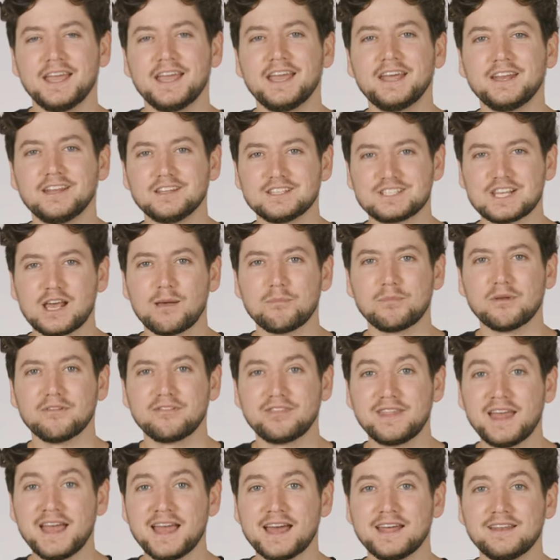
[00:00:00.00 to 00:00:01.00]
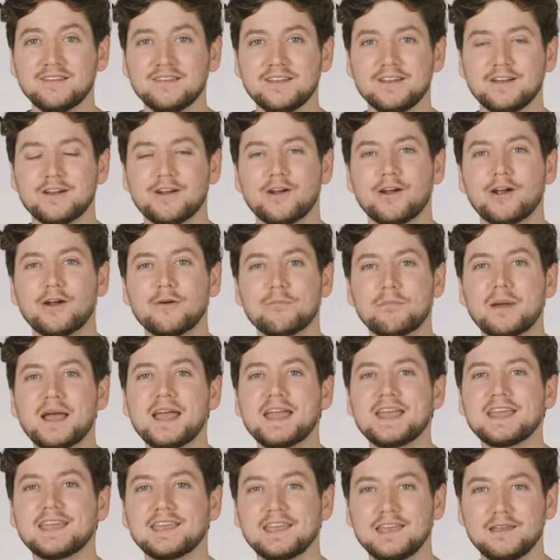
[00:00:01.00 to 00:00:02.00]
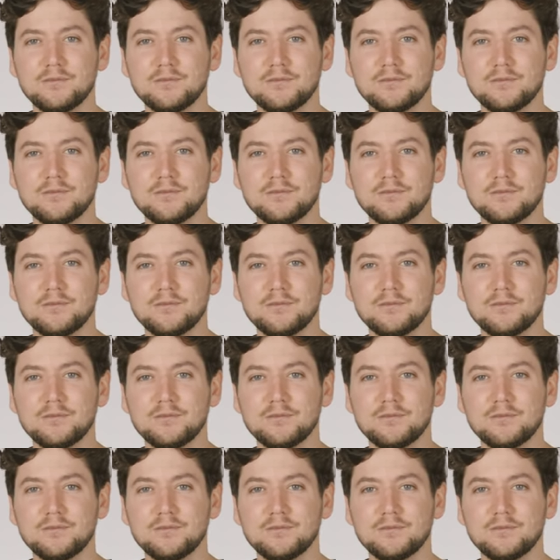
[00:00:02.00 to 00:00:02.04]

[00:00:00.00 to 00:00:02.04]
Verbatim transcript: And on top of that, her bank